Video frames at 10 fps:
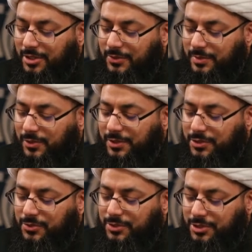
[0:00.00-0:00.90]
At any,
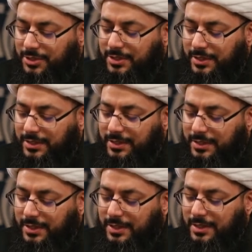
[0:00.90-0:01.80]
at the very
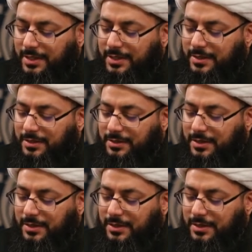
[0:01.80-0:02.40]
least, this is,